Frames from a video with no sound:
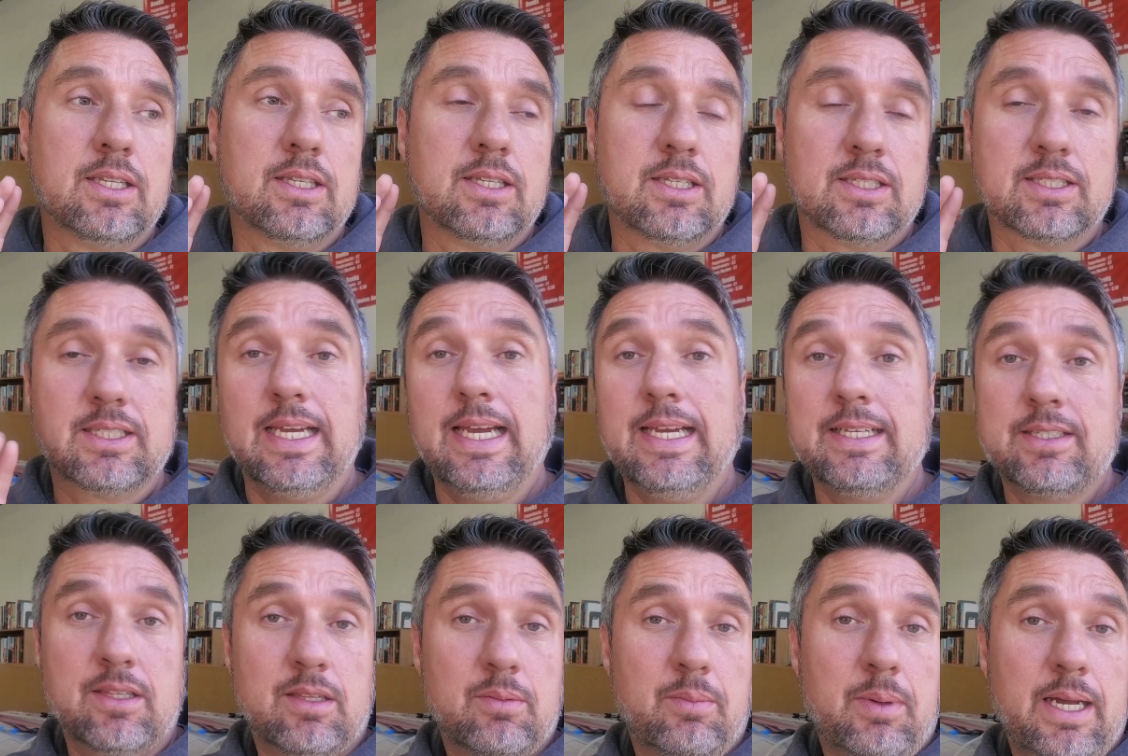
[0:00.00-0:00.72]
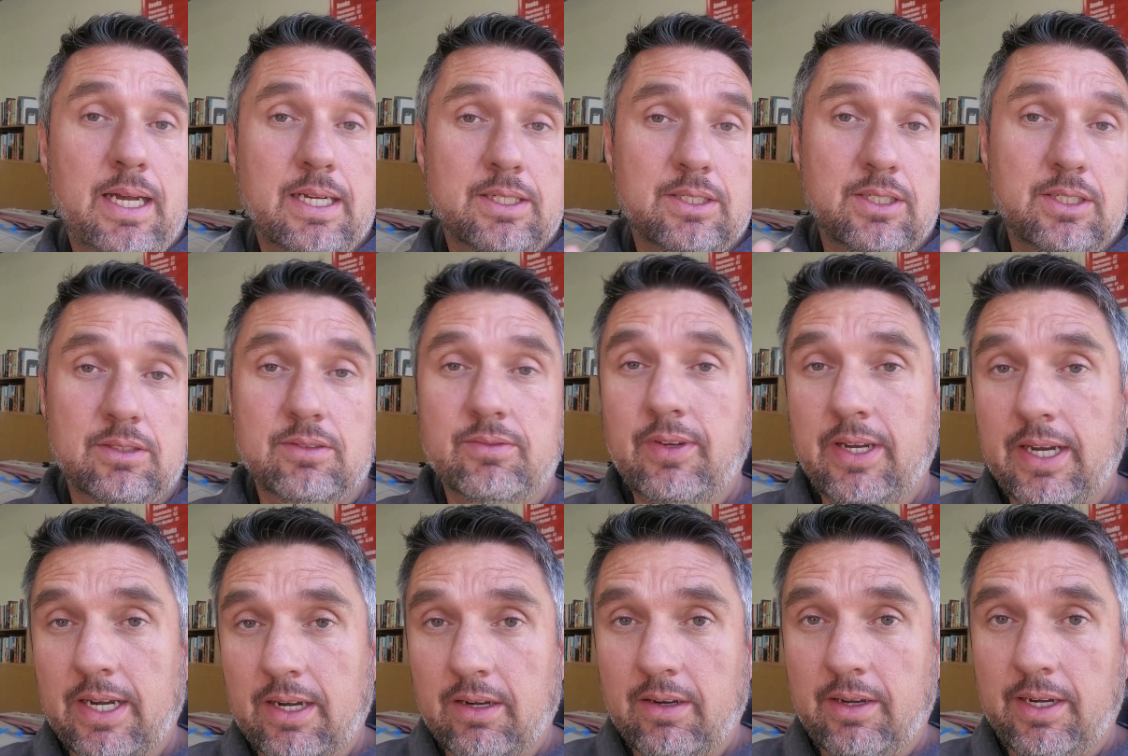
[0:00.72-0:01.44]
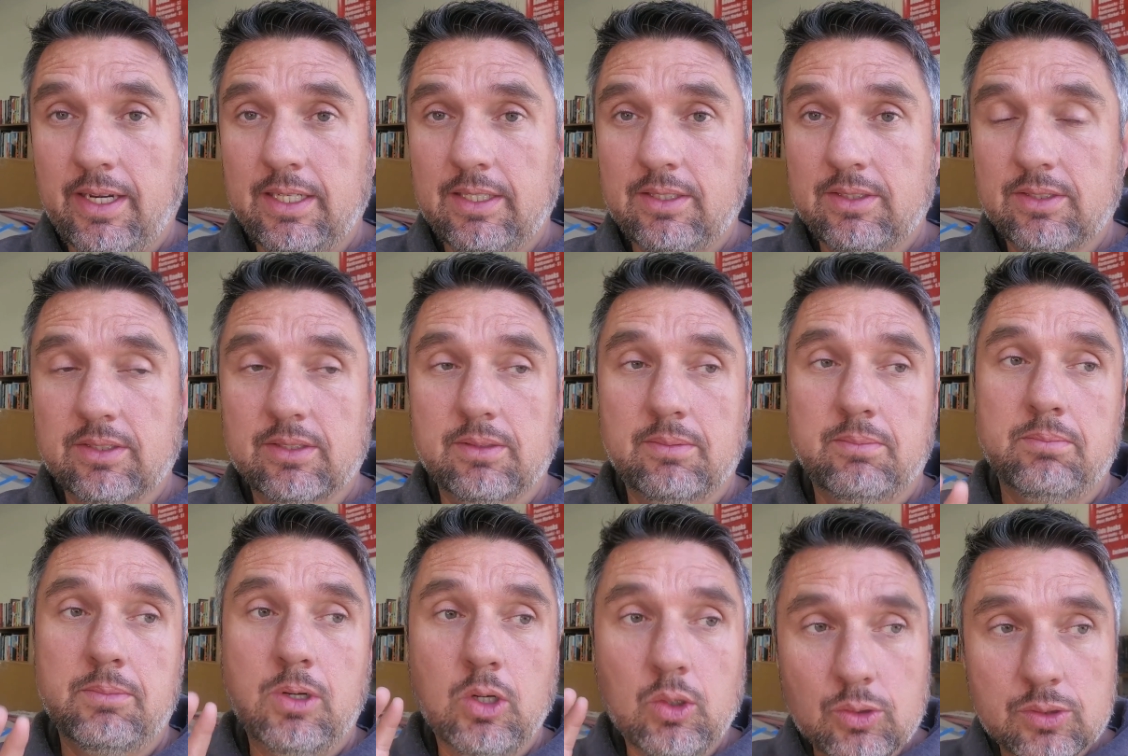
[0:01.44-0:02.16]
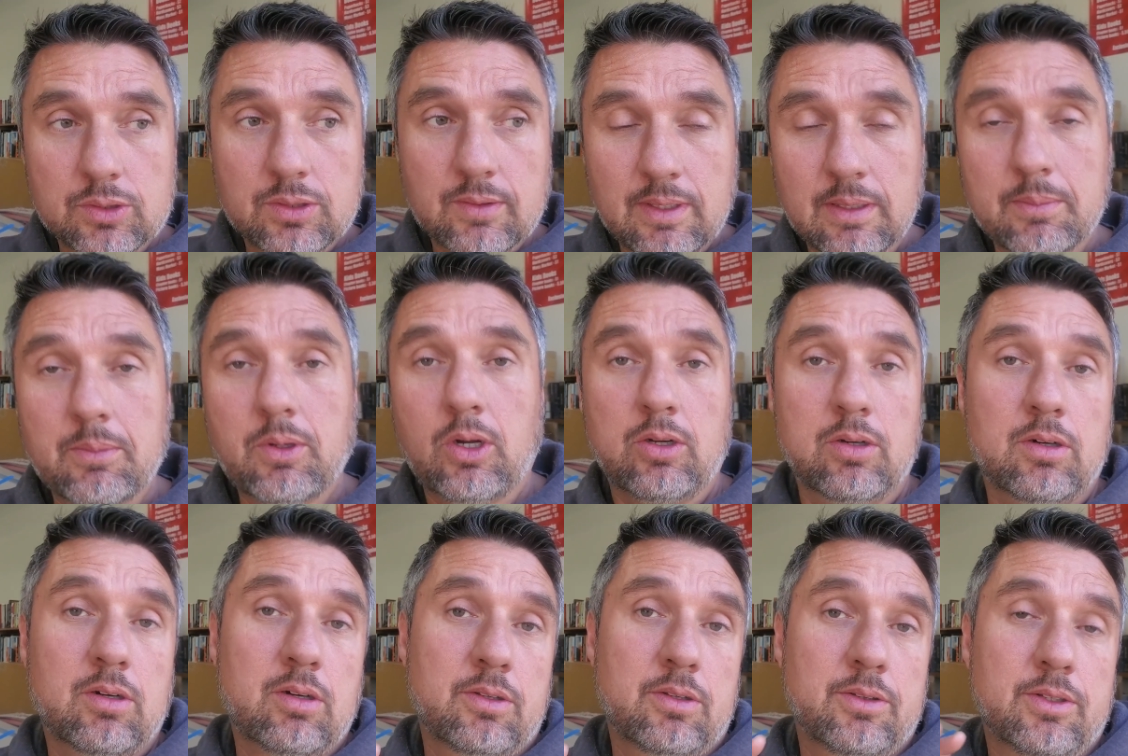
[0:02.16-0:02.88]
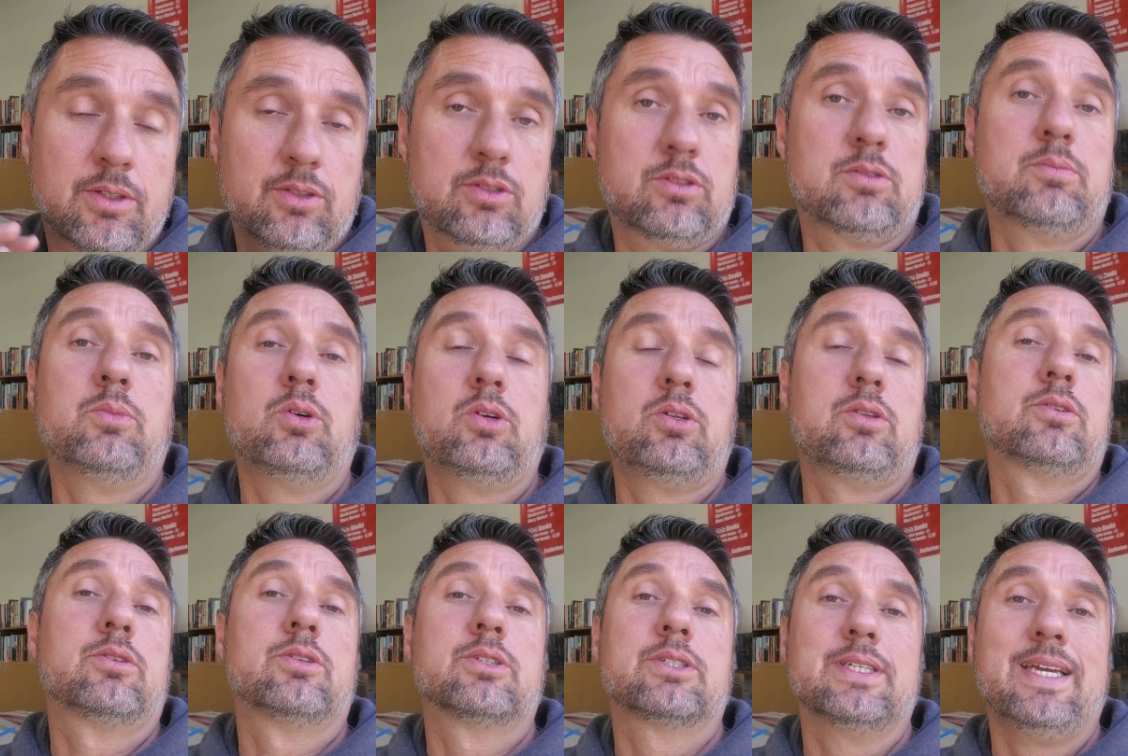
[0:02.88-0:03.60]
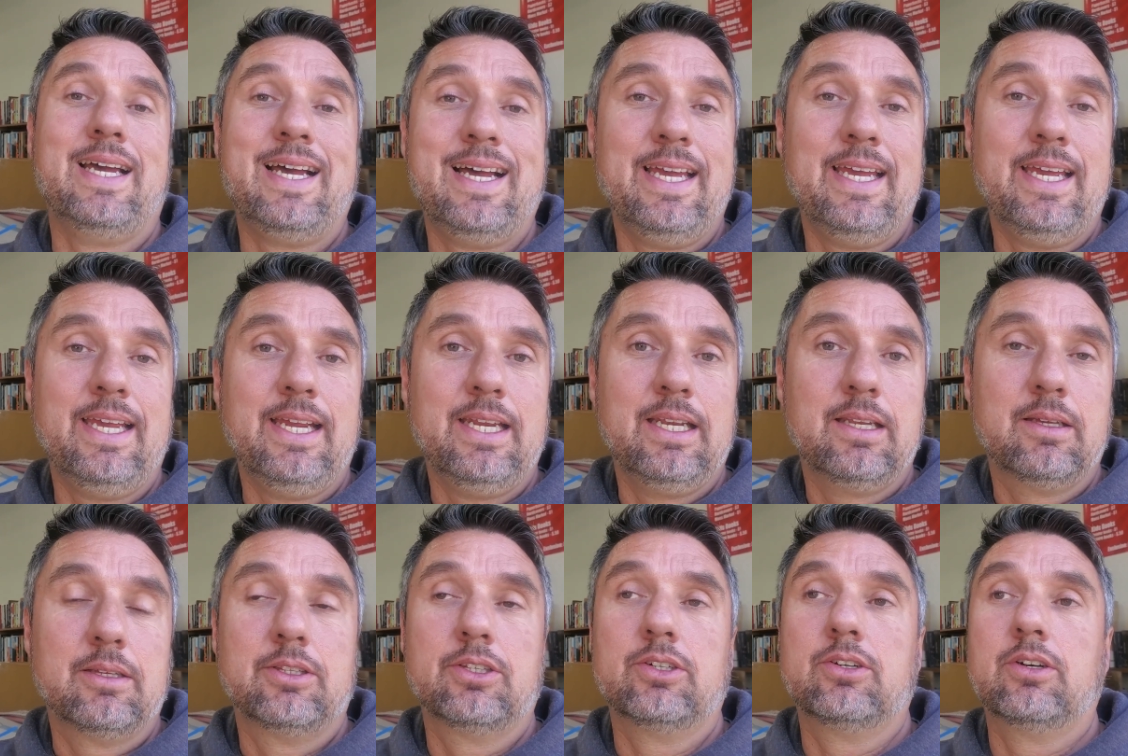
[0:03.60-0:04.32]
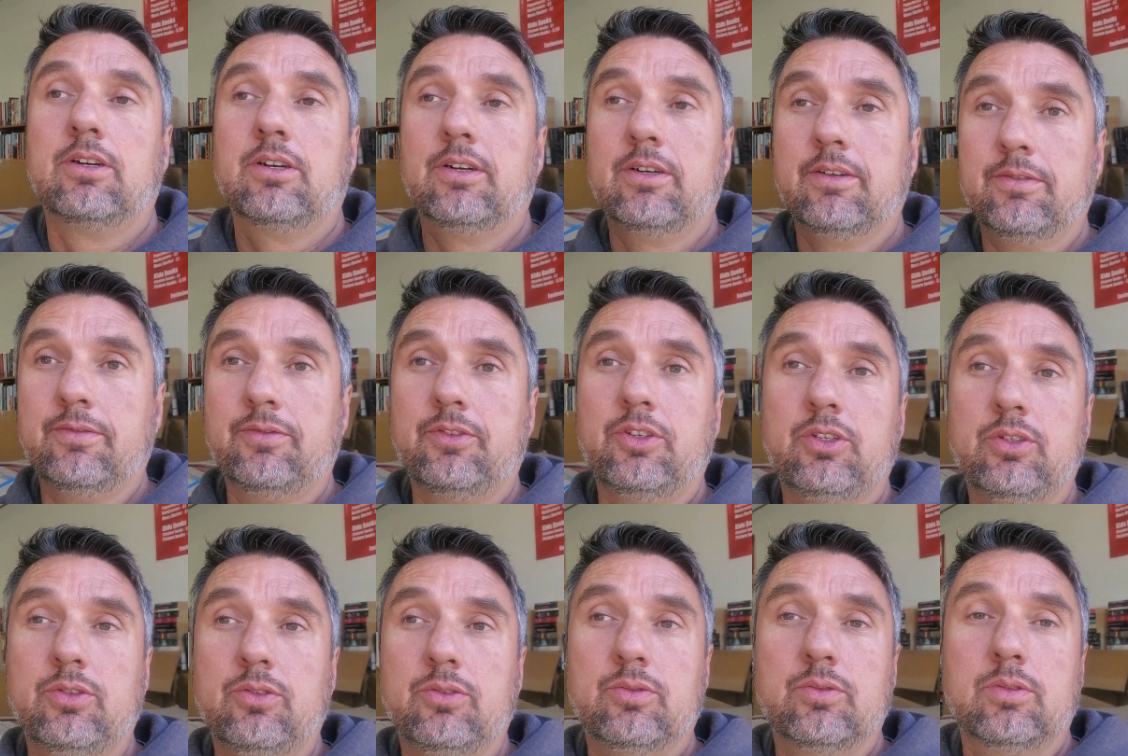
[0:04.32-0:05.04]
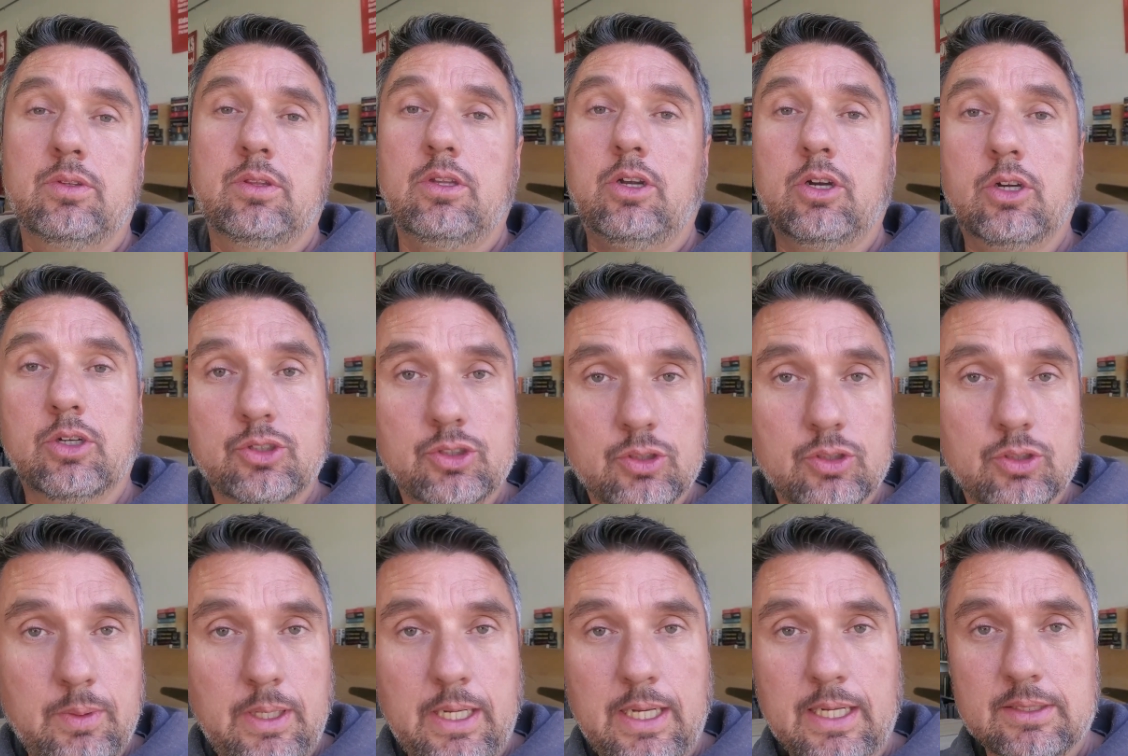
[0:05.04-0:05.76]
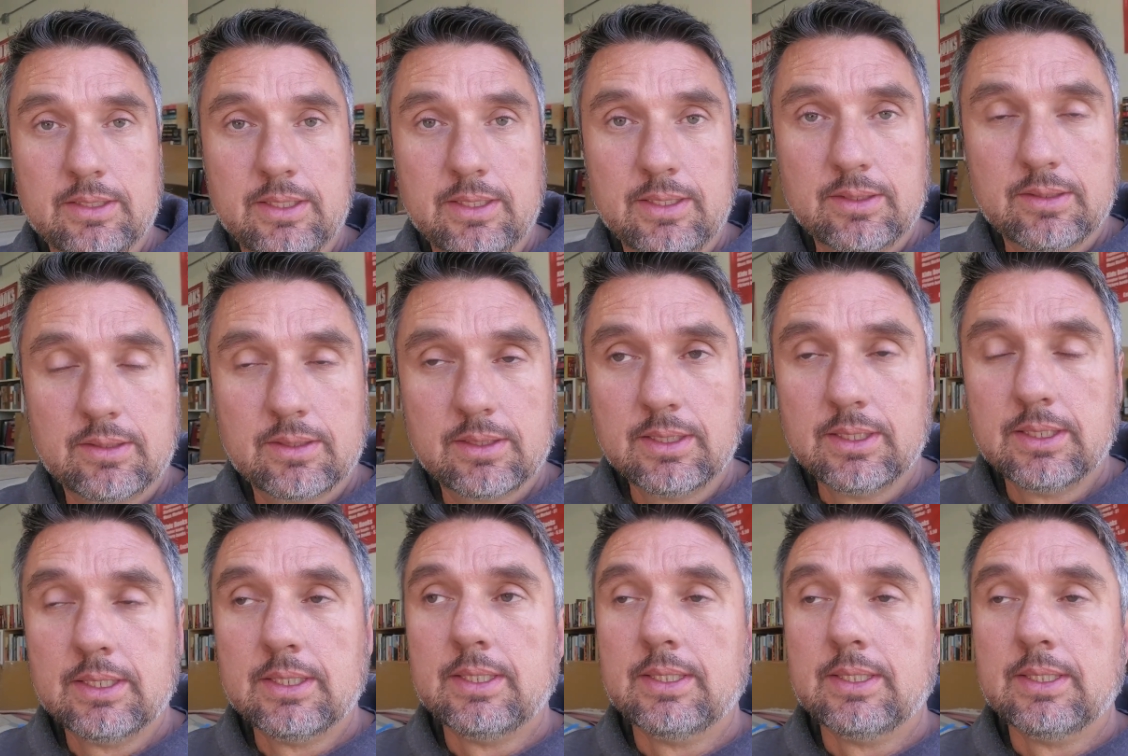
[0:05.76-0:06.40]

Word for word: The size of the boxes varies. Most of them are on the smaller side. There are a few larger boxes,